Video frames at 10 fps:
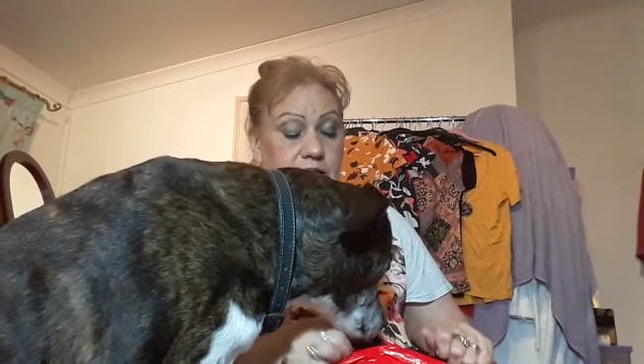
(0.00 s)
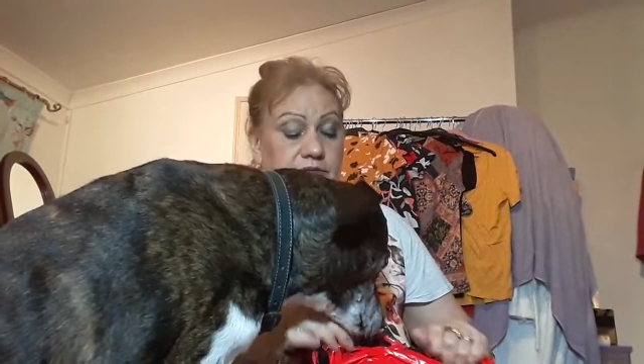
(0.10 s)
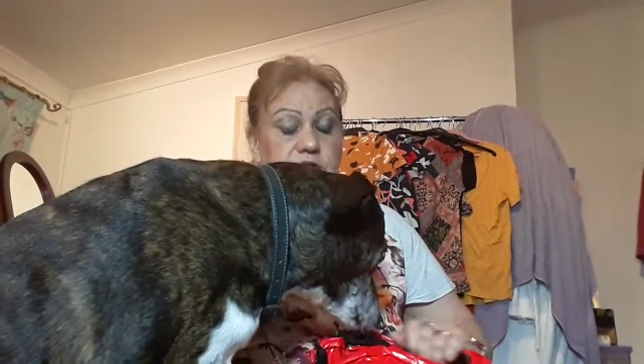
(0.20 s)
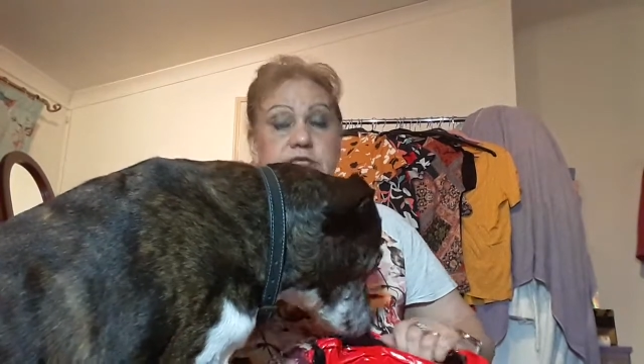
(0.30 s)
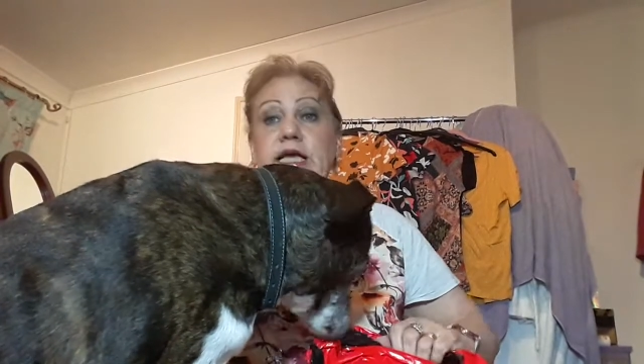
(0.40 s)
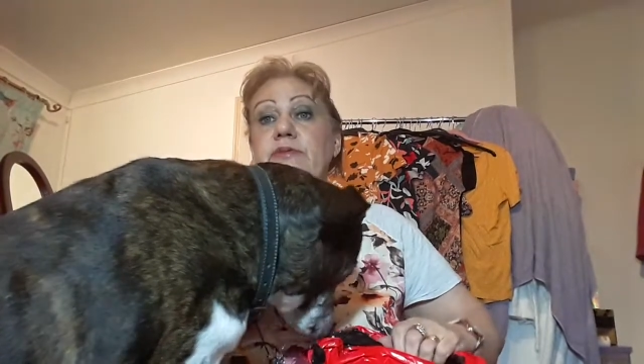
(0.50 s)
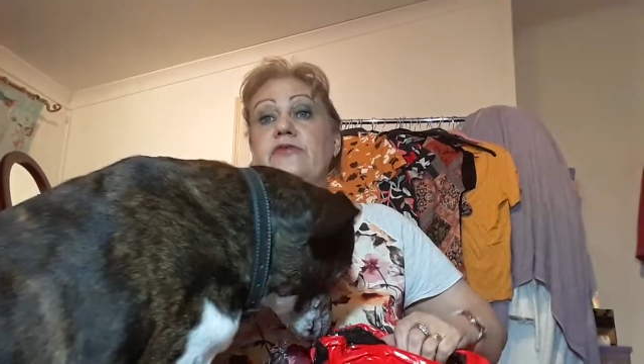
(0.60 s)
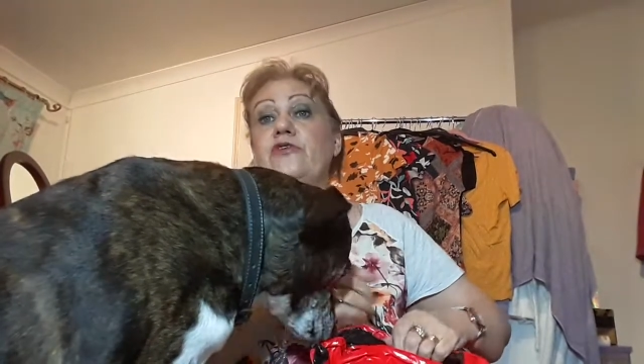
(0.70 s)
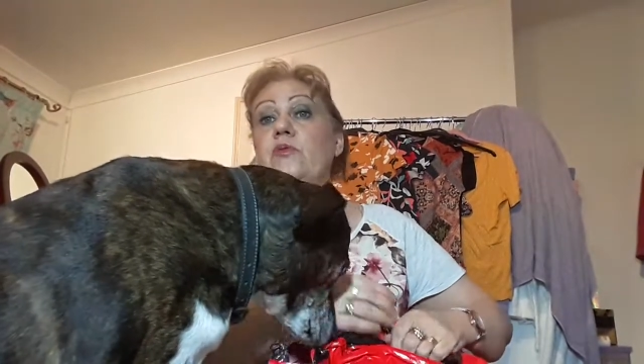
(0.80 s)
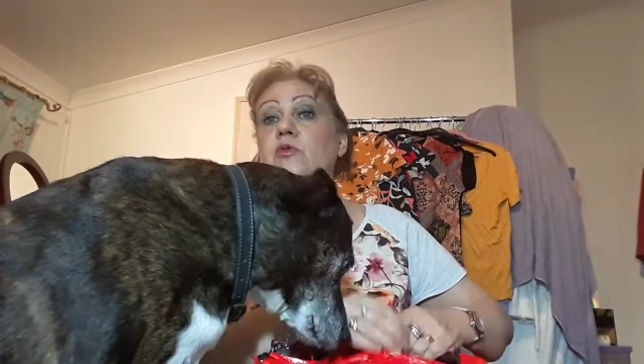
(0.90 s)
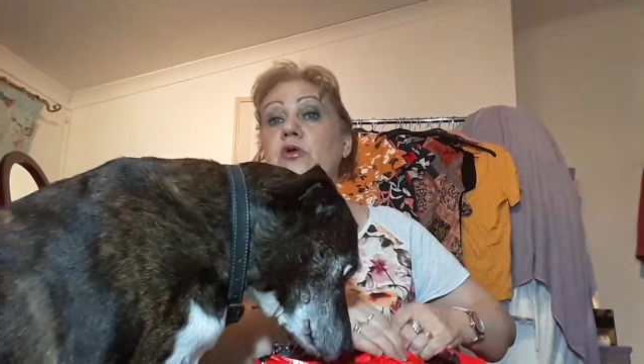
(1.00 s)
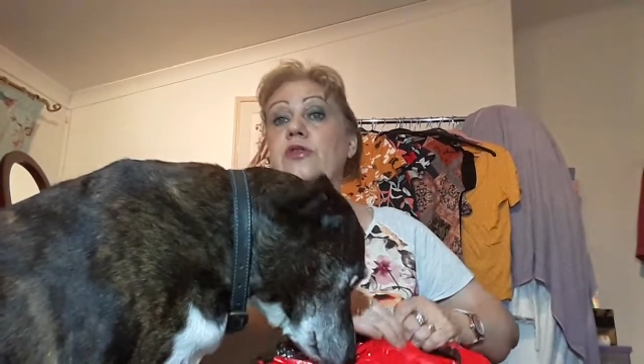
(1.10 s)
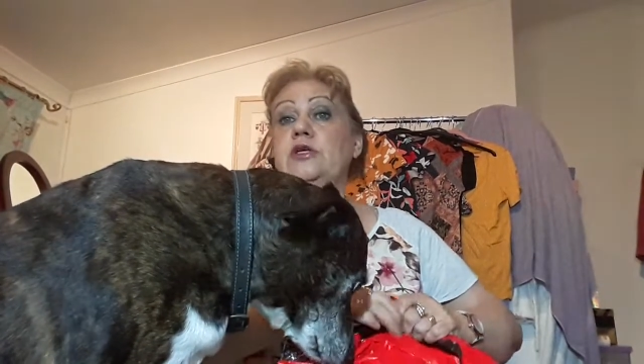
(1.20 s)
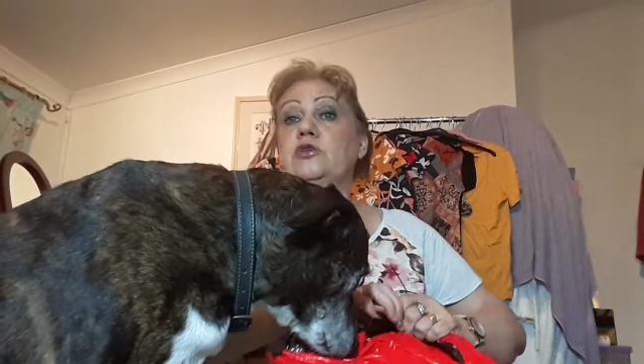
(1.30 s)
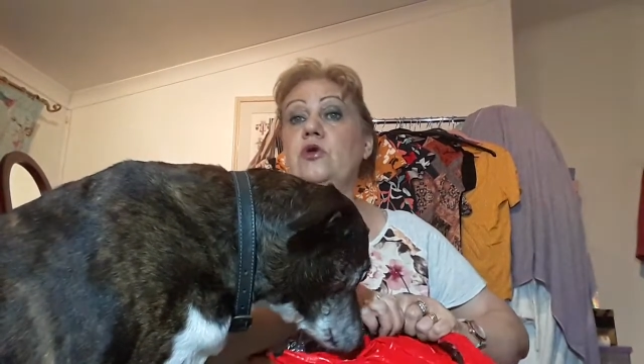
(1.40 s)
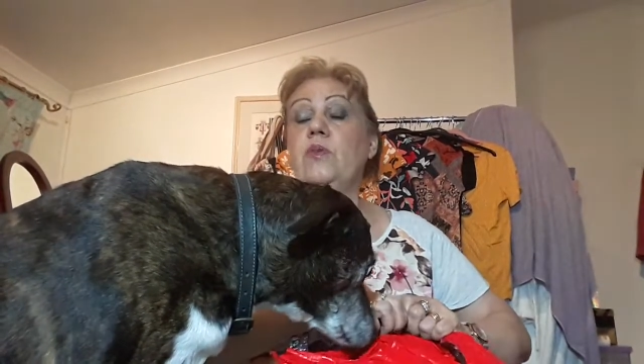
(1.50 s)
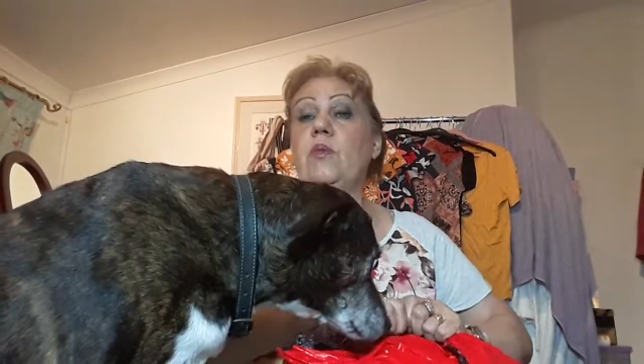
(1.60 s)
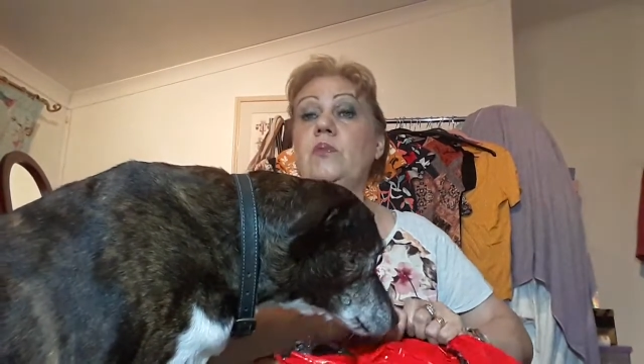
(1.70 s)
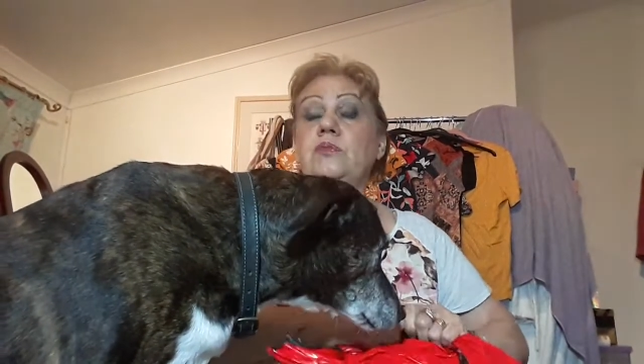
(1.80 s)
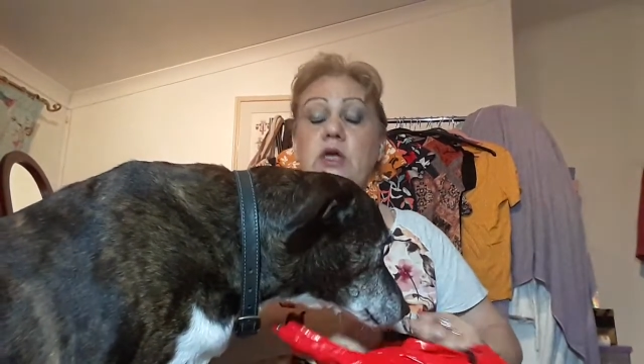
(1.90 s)
and every time we film it one thing's going on my
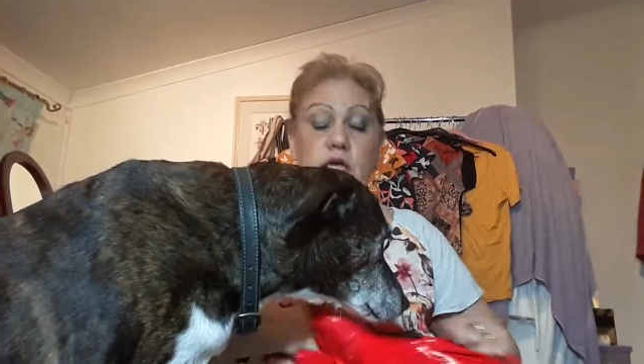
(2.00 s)
mum